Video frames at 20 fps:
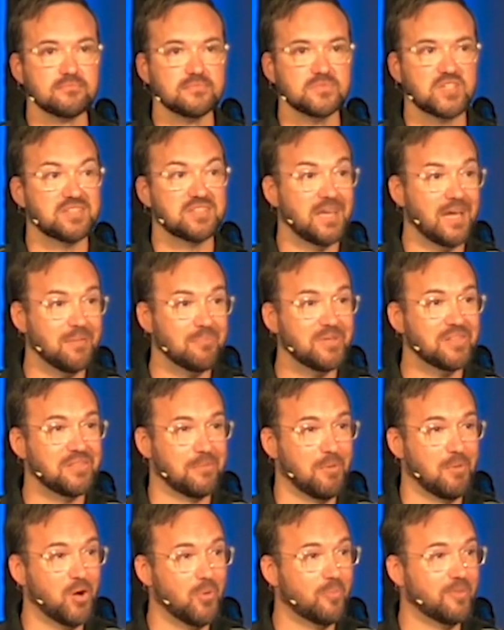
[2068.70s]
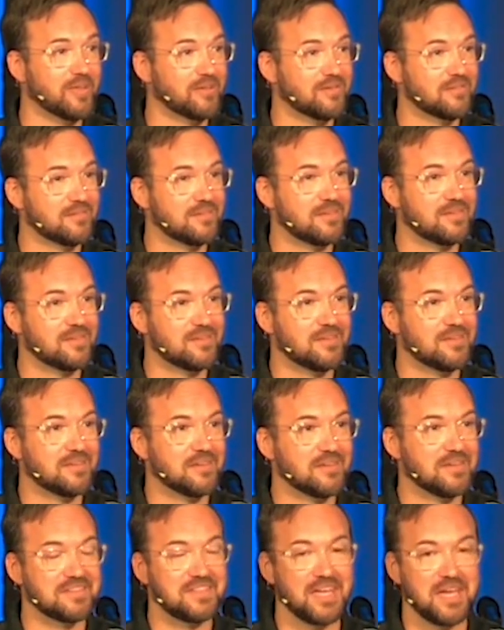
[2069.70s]
Could that be the moment
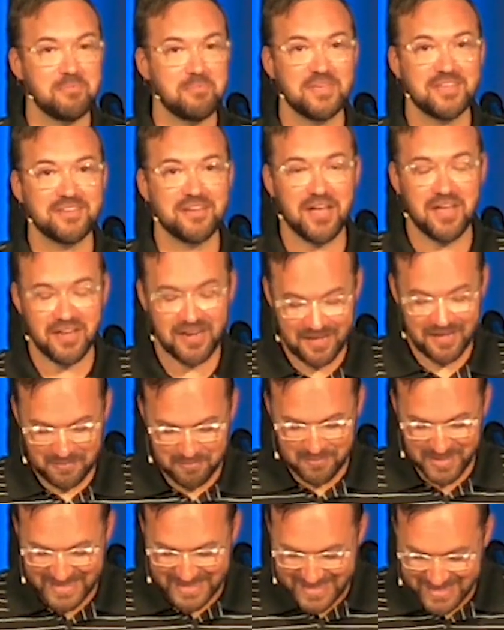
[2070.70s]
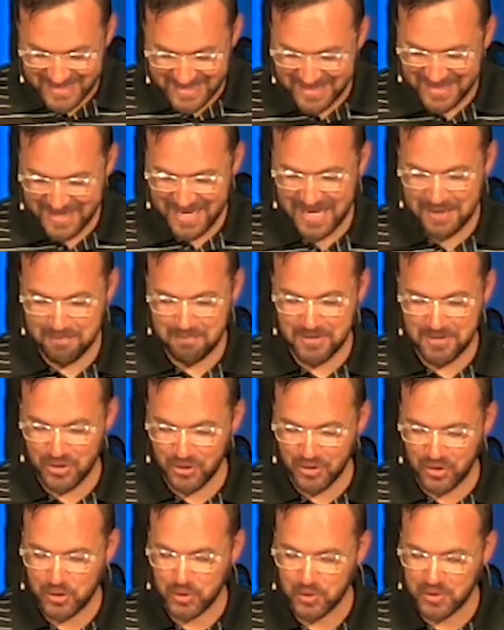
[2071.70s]
Could that be God beginning a
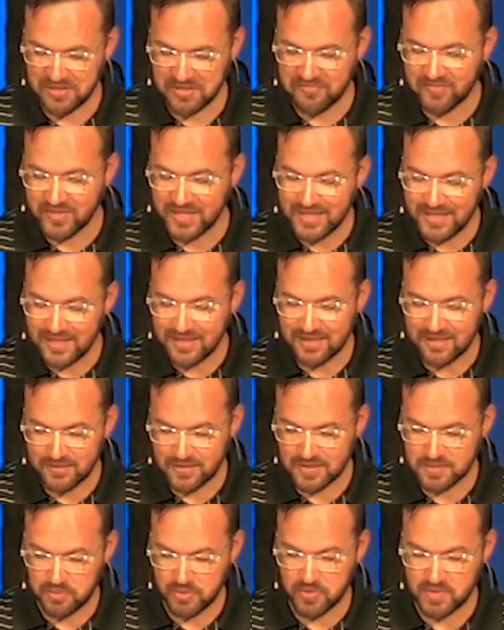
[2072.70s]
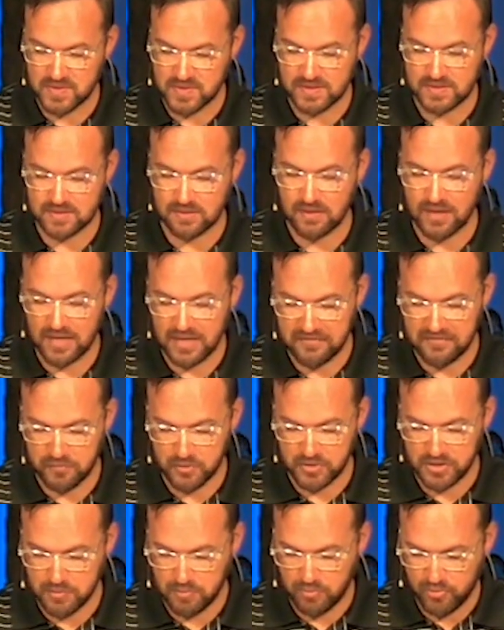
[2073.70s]
miracle of need in this person's life?
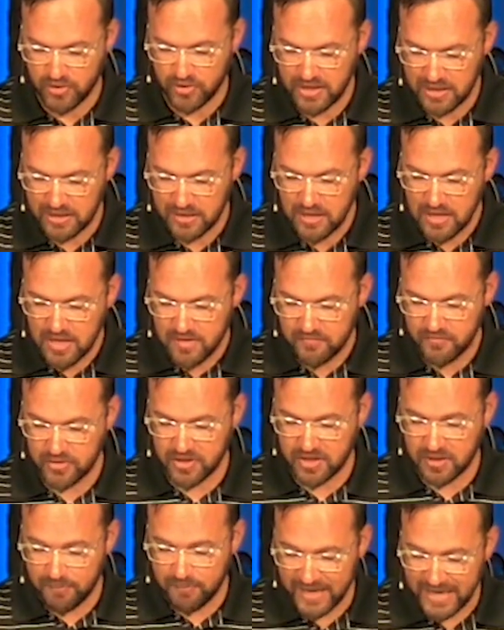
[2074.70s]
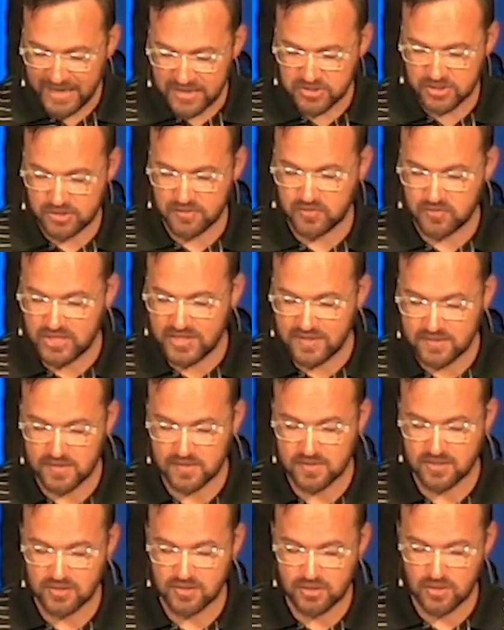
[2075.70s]
Will you pray for the compassion of
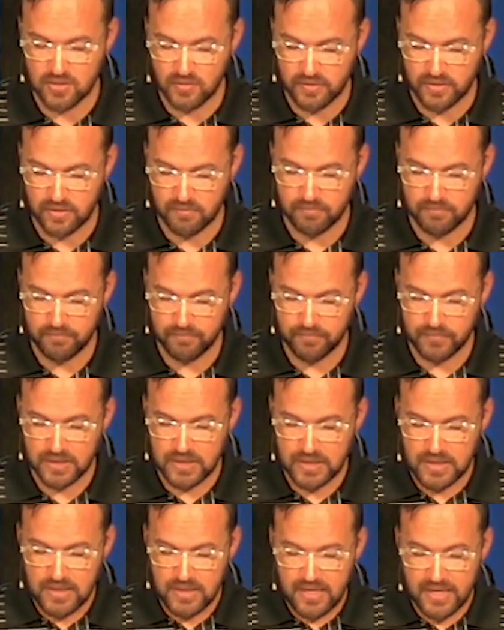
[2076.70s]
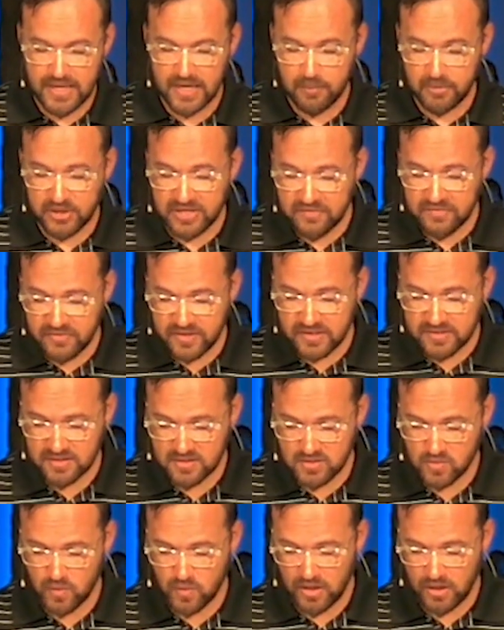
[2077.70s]
Jesus to show them? And I believe this
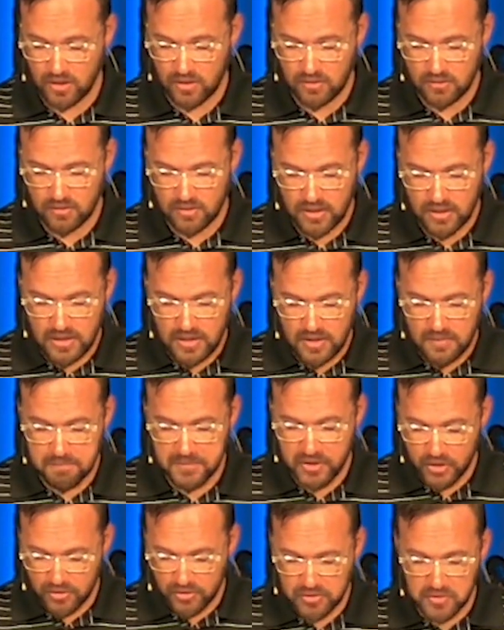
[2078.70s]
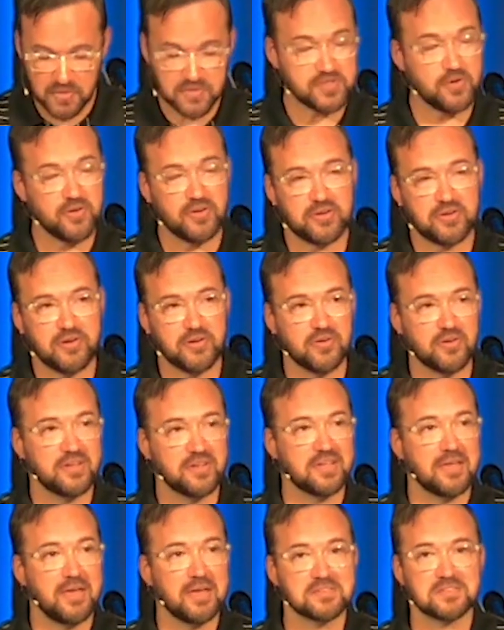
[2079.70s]
as well, miracles are
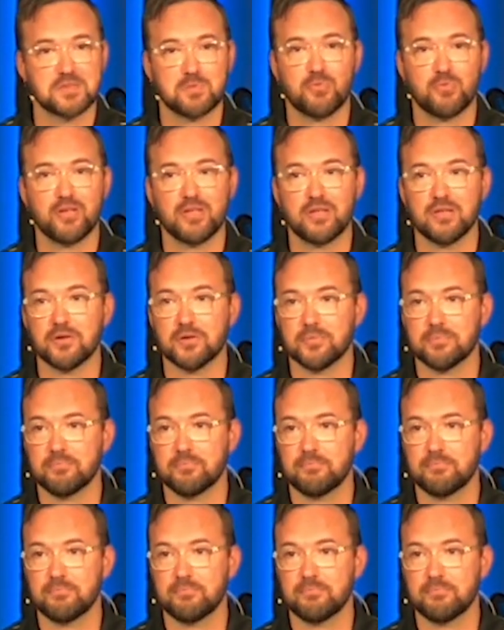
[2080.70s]
occurring at Spring Hill.